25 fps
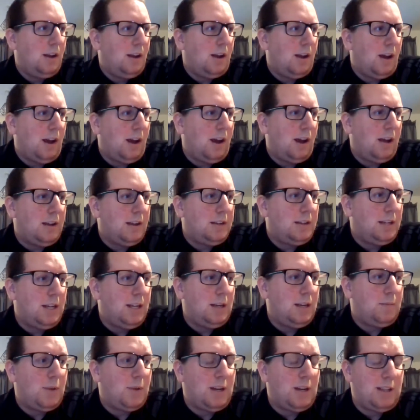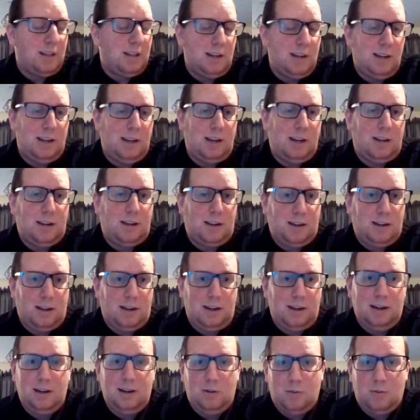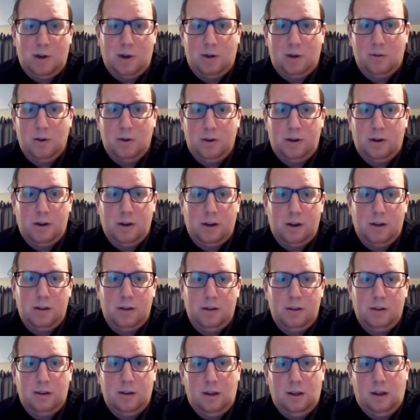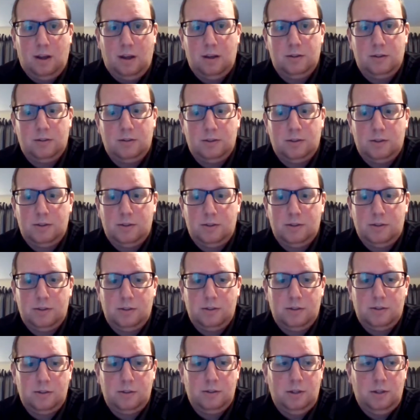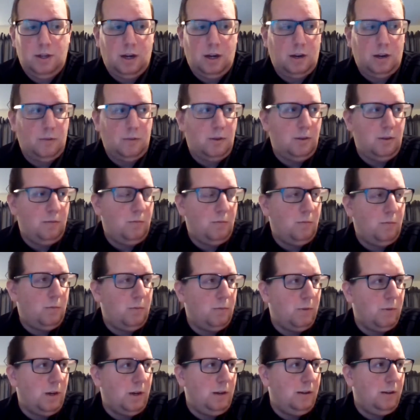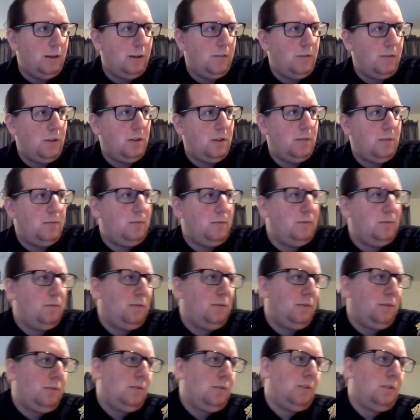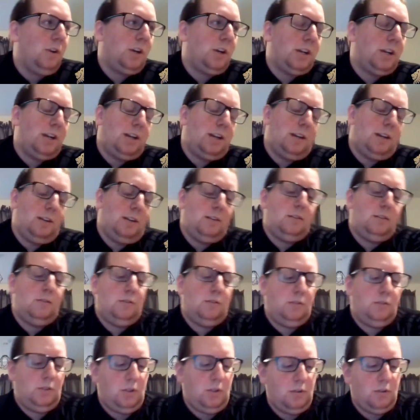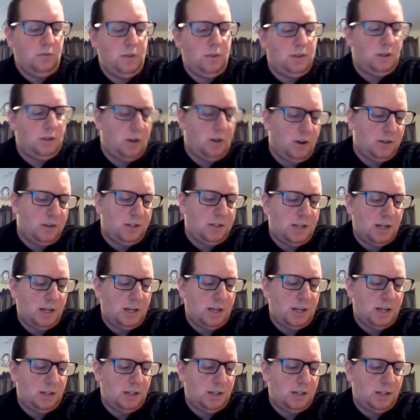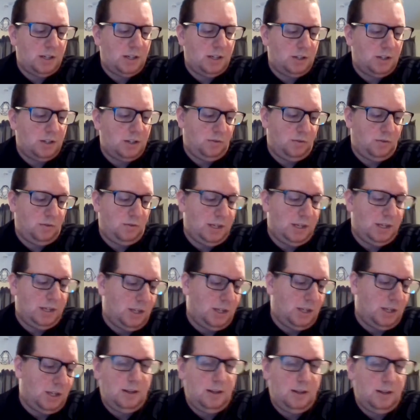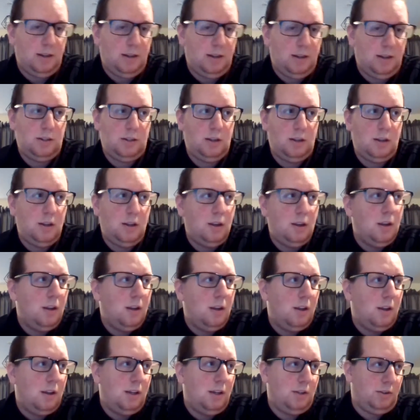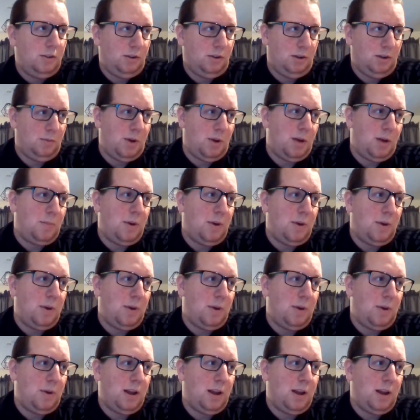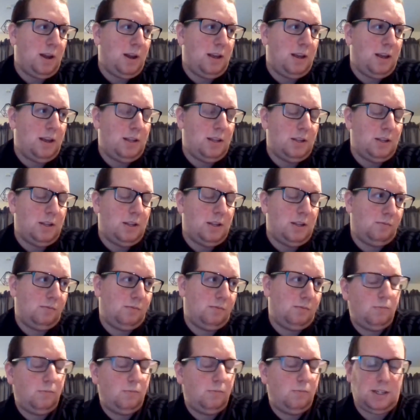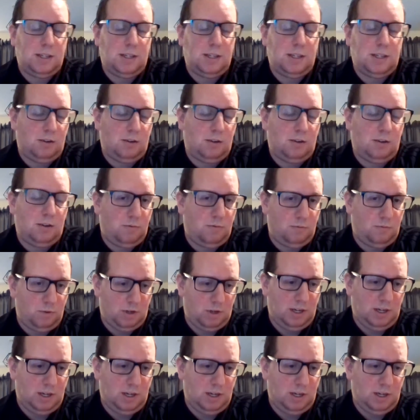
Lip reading: And he'd been in the league a little while longer. And, you know, if you look at it sort of in the context of purely his statistics, you're talking about a player that's in his second